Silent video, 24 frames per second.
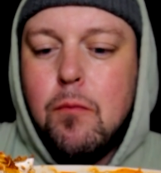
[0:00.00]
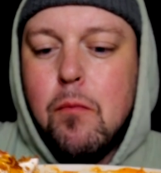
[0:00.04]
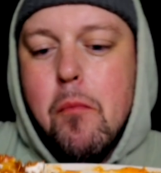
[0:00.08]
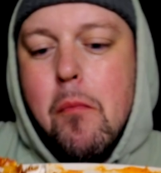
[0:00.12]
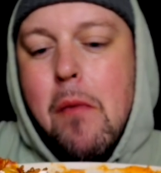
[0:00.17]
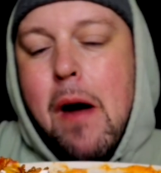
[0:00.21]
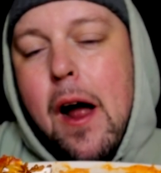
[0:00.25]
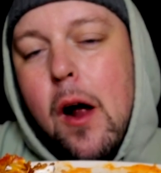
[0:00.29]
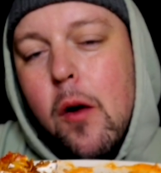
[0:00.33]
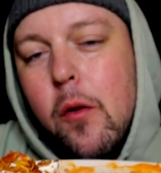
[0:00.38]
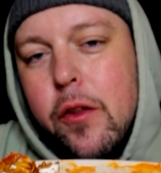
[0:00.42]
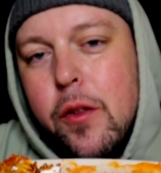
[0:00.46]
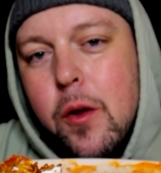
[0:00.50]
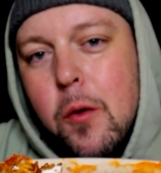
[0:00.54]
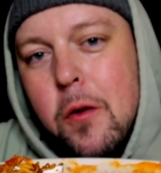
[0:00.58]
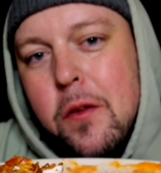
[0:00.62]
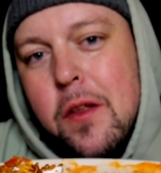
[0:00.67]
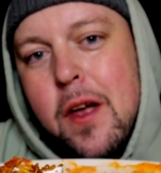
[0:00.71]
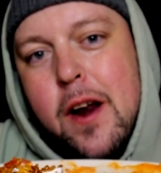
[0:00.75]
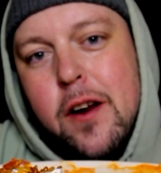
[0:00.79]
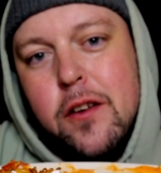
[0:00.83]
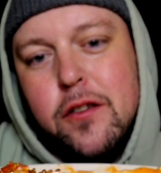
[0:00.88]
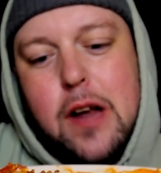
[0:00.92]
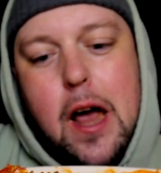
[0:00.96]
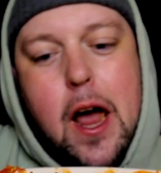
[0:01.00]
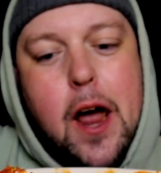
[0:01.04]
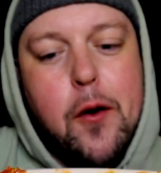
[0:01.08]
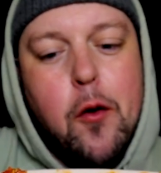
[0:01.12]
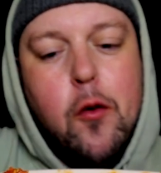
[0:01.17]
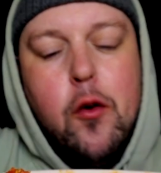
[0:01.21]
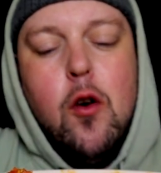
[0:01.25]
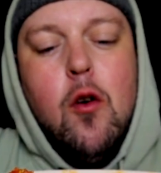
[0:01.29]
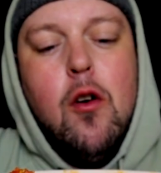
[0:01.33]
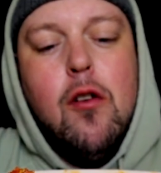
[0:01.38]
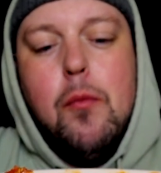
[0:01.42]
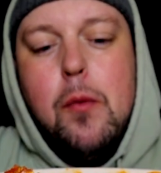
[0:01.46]
My only thing with that is I
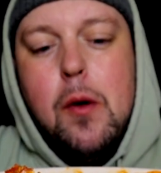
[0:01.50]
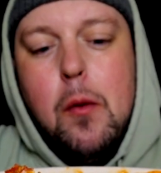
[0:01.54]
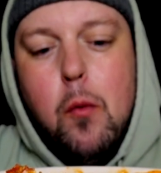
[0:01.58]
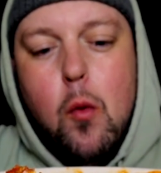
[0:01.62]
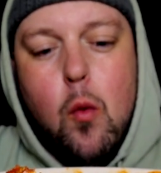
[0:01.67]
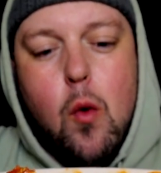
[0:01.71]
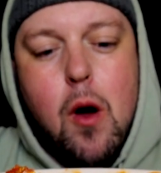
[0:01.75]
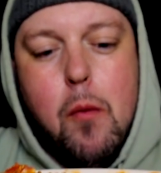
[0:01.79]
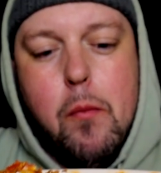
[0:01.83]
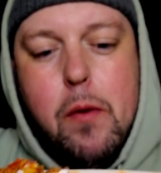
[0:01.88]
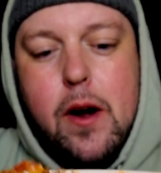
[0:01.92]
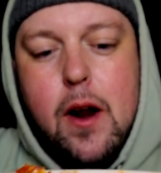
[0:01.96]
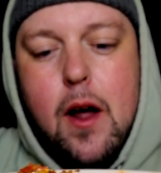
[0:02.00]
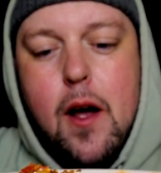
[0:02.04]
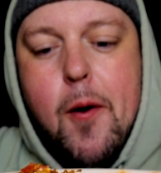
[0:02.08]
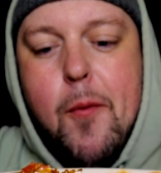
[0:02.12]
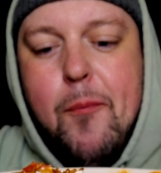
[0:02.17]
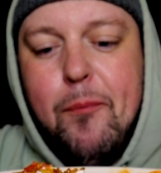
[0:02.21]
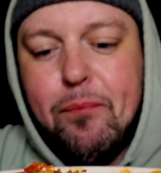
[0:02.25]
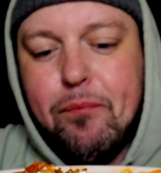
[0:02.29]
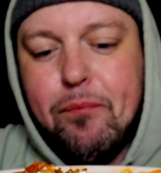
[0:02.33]
don't know if people want me to